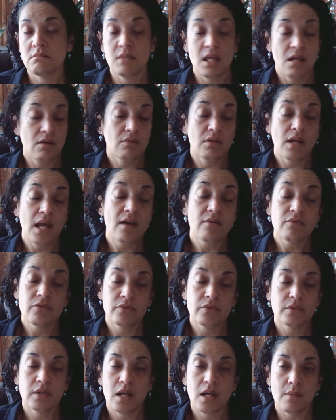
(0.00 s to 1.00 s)
they don't have
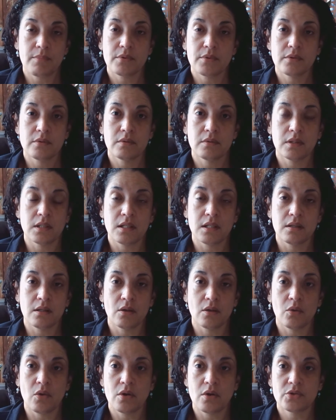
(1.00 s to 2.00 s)
an opportunity, you
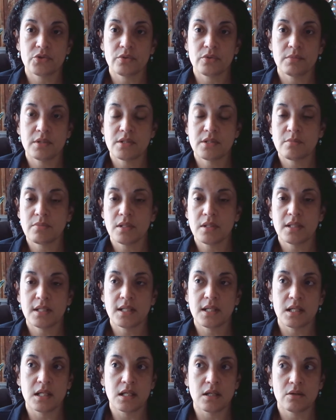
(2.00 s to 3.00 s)
know, long-term
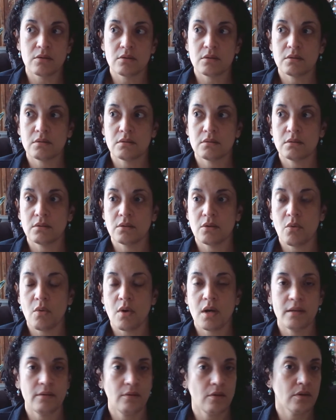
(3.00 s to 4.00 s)
disability. Here, you go
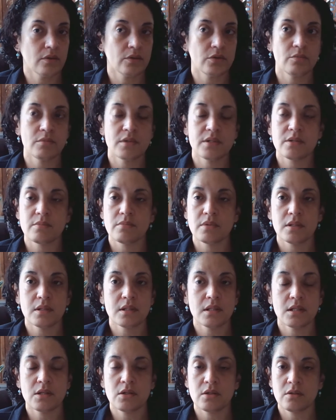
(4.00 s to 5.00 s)
on long-term
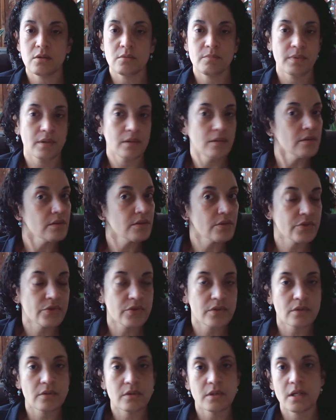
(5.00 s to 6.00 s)
disability, your bills are
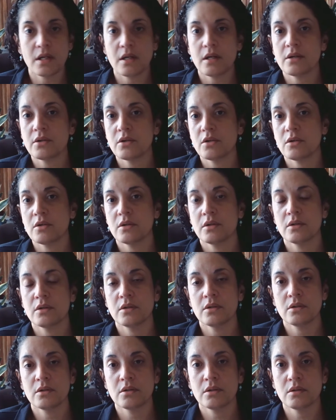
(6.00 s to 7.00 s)
still there,
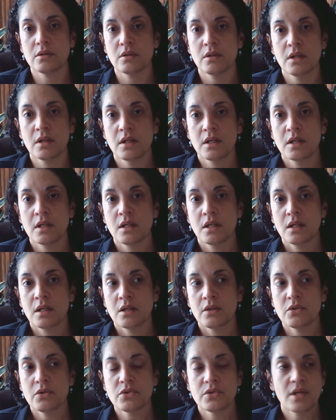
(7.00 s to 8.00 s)
you
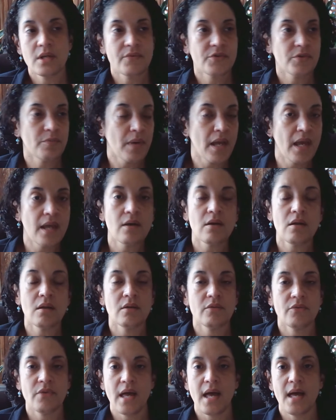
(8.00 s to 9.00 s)
still have to pay all
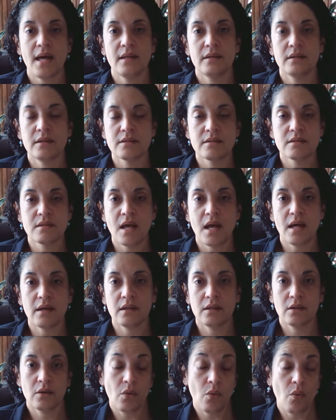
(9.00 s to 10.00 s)
of that. It's not
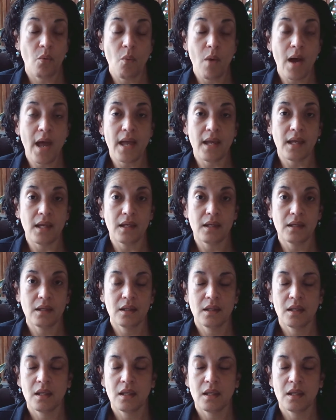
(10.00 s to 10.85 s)
going to go away.